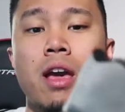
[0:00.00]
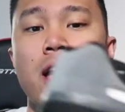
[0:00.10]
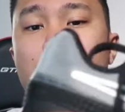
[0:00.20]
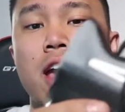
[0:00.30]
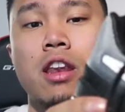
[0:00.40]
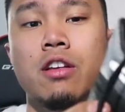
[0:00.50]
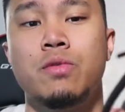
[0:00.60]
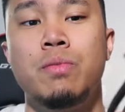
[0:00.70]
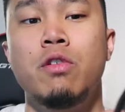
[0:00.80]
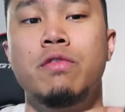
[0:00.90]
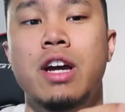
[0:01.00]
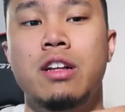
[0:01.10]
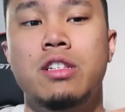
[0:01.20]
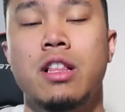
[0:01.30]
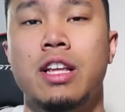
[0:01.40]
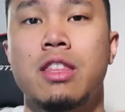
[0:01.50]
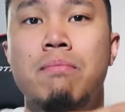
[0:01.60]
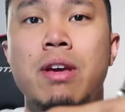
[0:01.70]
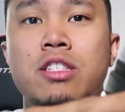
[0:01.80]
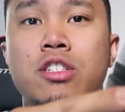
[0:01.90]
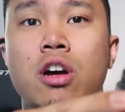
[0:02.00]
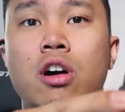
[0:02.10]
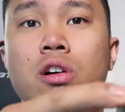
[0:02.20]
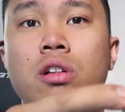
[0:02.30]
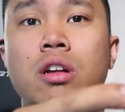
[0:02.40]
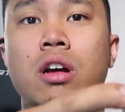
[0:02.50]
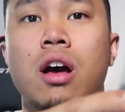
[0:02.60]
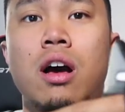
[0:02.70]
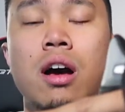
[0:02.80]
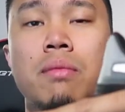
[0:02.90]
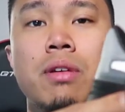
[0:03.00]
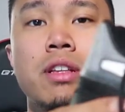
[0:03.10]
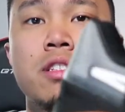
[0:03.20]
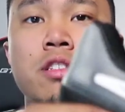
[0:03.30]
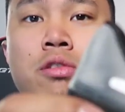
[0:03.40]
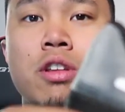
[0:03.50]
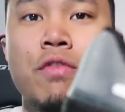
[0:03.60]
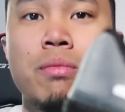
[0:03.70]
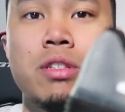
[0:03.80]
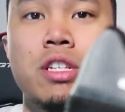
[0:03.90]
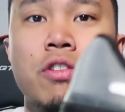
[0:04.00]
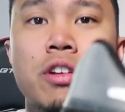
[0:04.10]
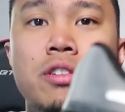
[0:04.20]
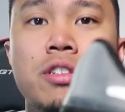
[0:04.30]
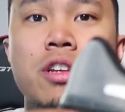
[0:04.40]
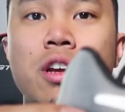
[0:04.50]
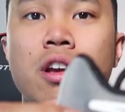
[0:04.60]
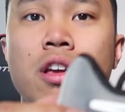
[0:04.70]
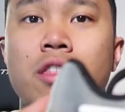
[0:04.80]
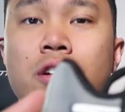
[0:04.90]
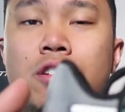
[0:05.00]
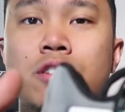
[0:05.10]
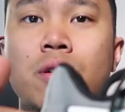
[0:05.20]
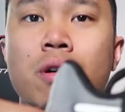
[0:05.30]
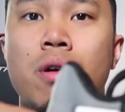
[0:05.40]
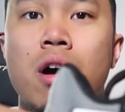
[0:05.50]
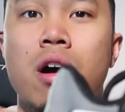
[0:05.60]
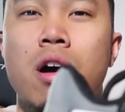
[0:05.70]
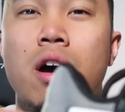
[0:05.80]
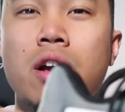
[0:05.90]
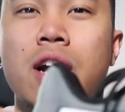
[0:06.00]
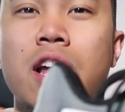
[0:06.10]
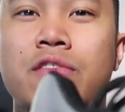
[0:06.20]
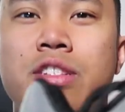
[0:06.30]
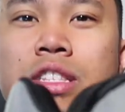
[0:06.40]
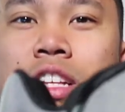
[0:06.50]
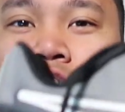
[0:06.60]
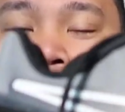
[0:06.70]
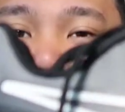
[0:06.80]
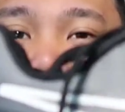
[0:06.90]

And as we move down to like the midsole, it's two different materials. There's a kind of stitch